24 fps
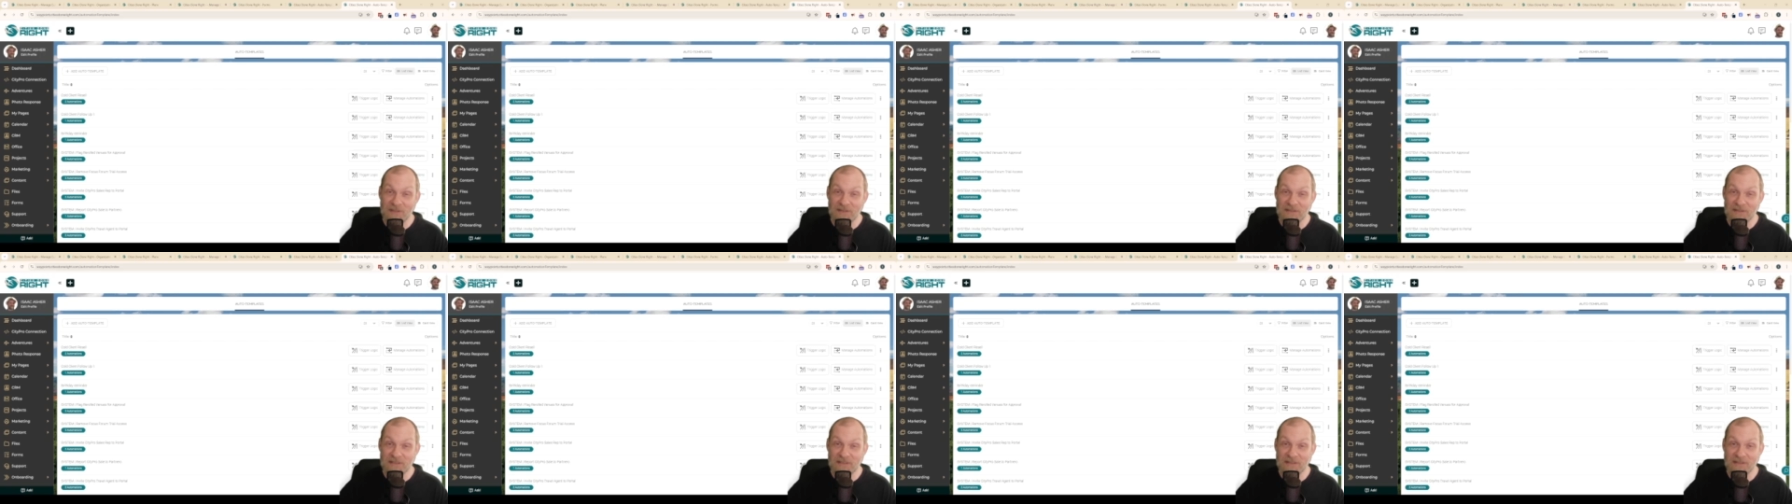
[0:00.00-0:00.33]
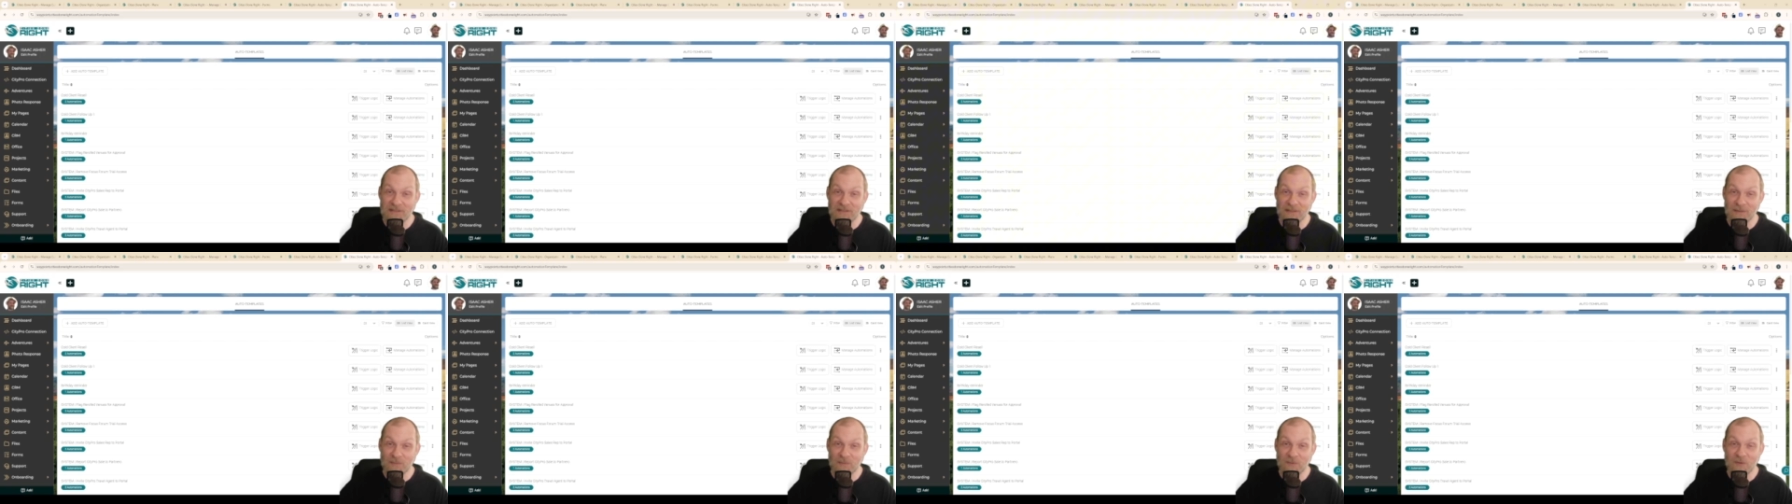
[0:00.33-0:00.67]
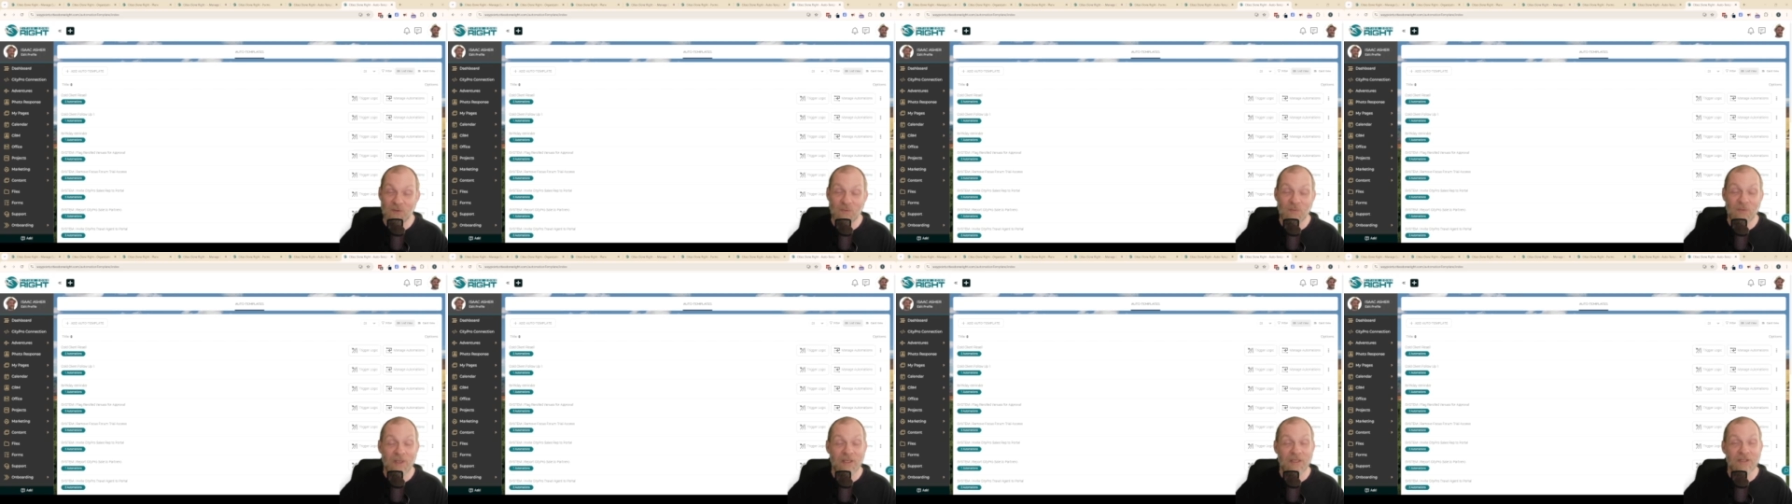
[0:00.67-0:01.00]
system
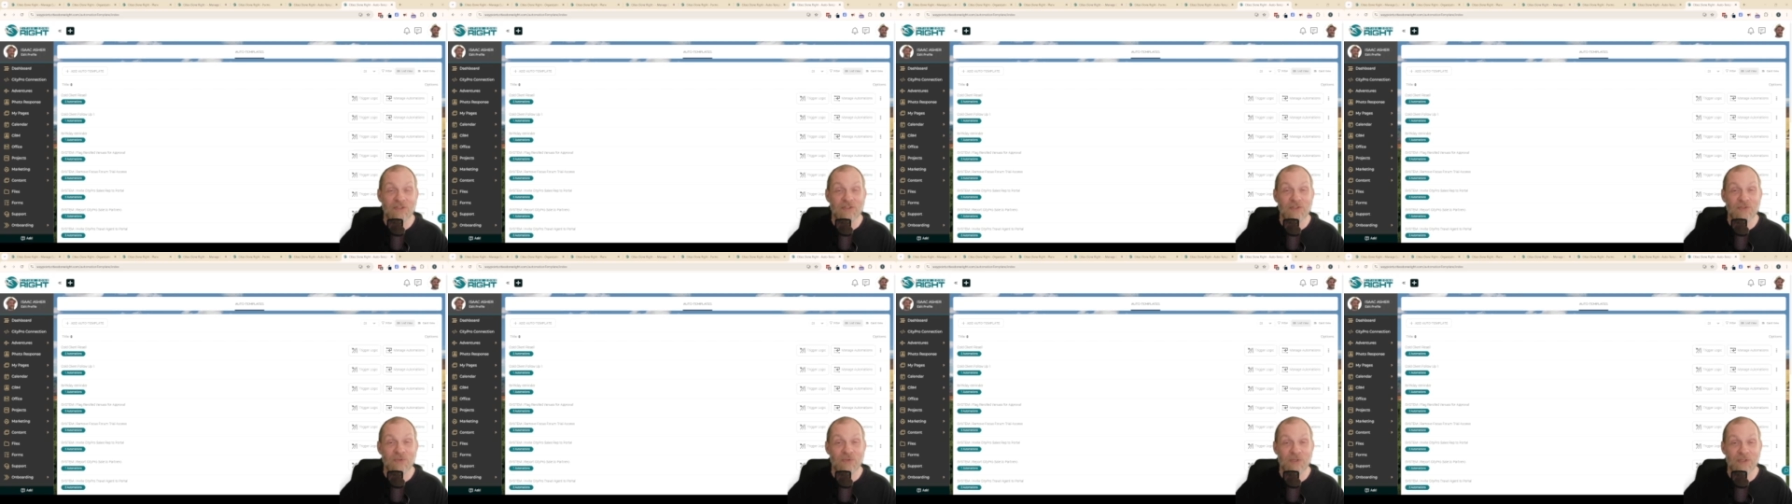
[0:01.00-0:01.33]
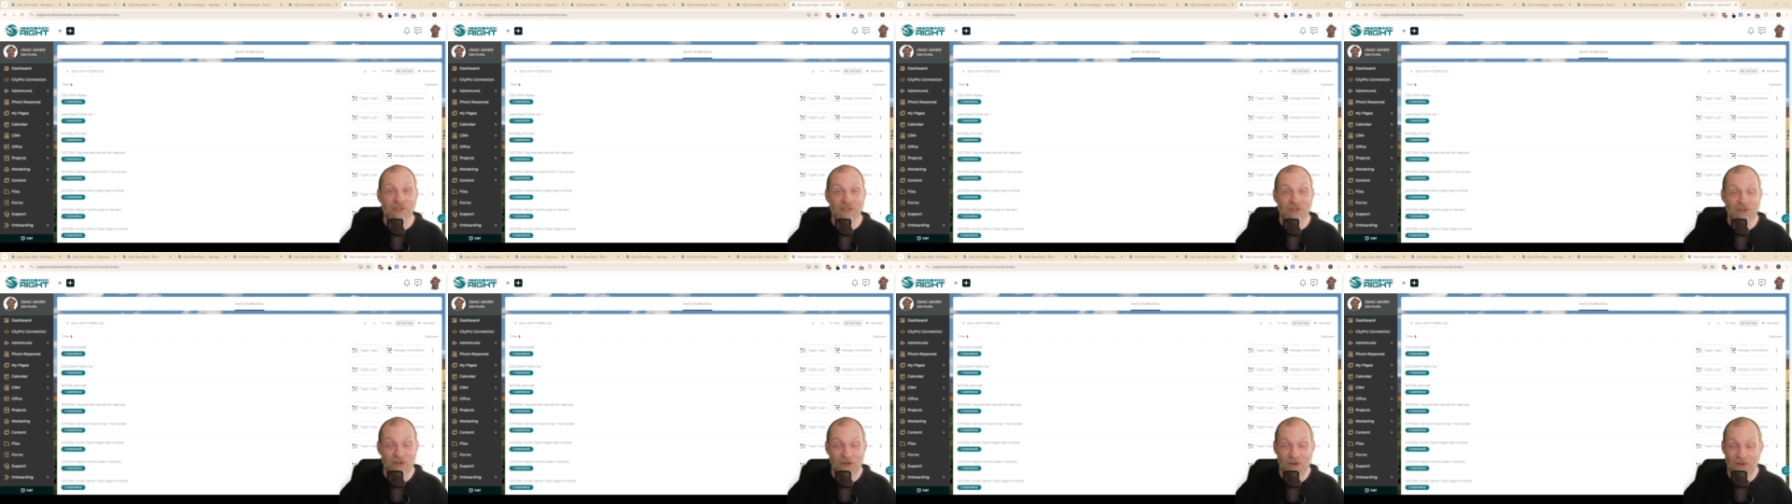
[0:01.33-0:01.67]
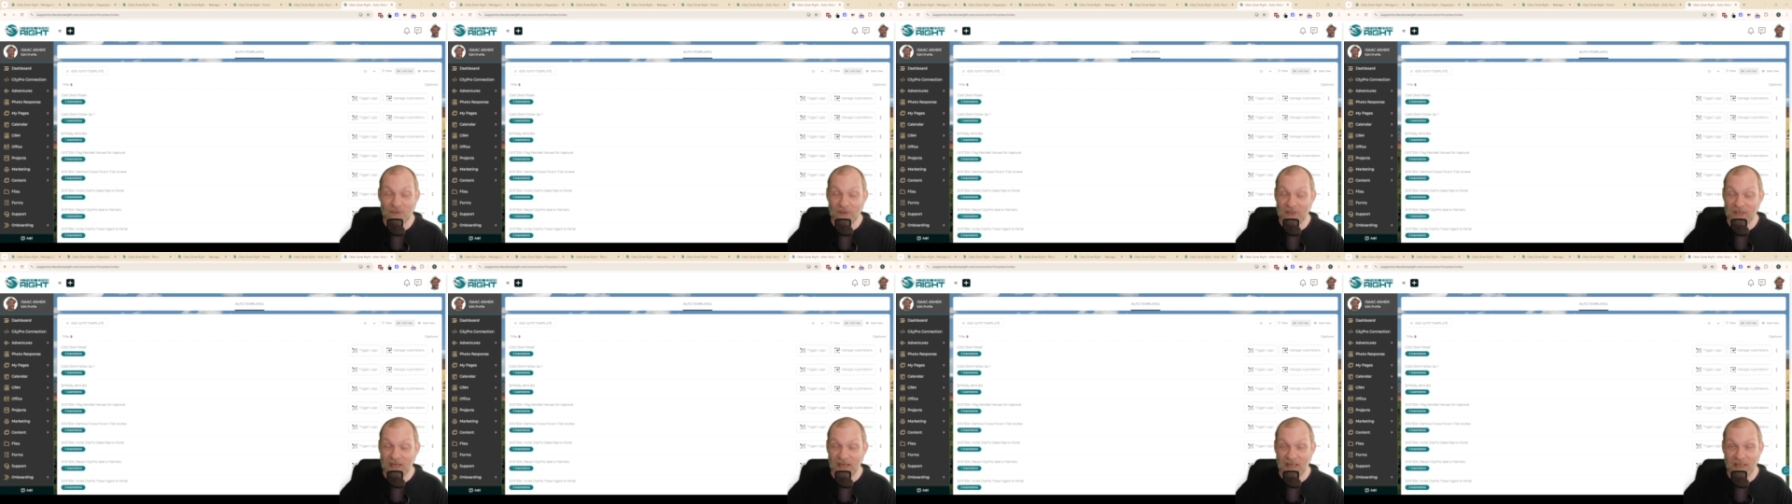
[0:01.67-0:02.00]
to make sure no
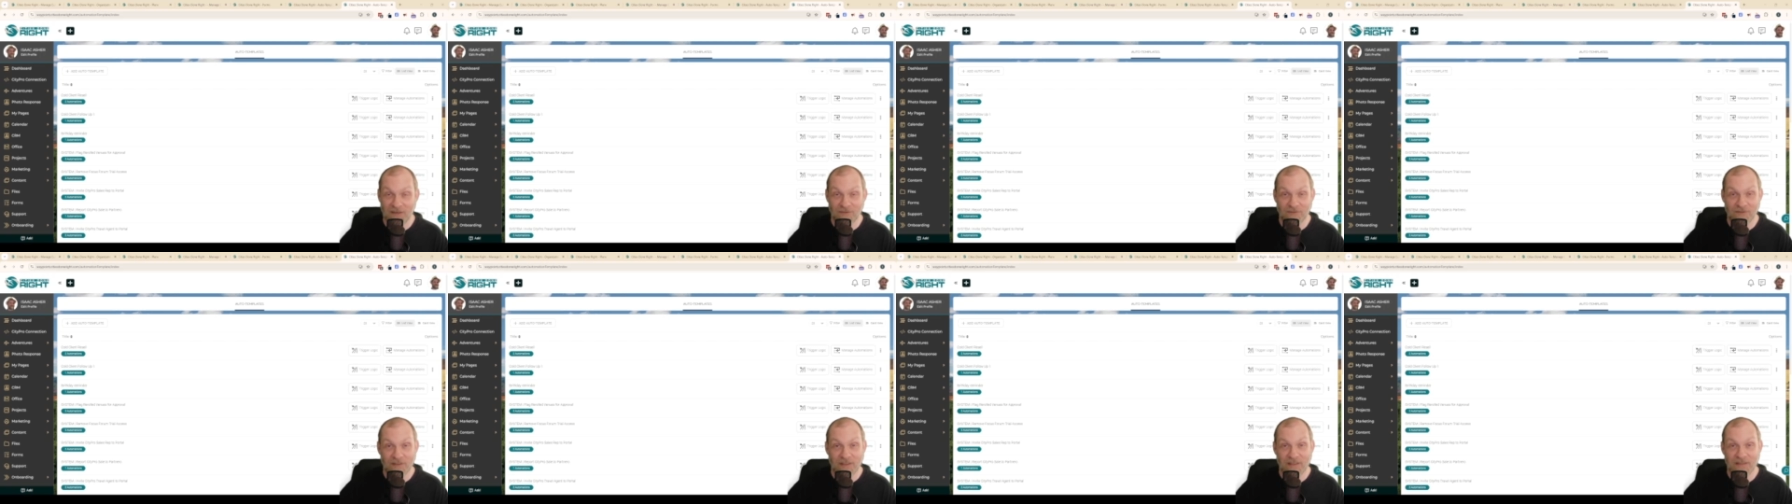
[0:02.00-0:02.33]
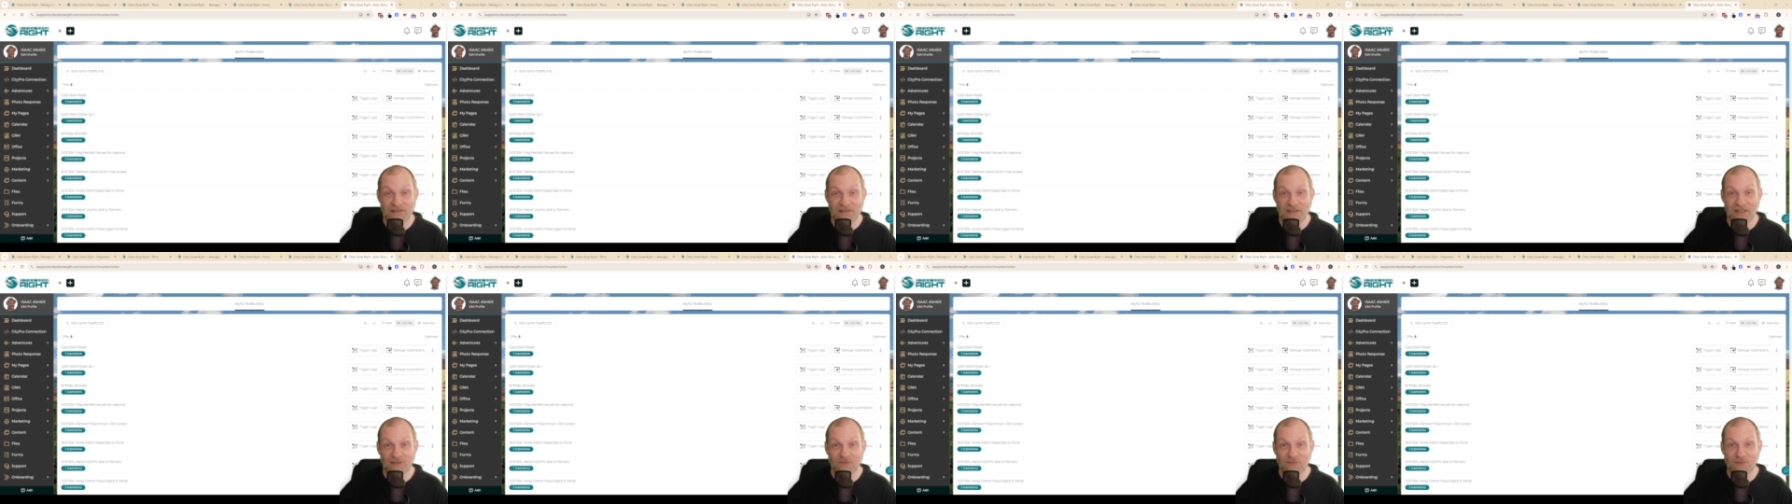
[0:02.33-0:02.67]
one ever gets left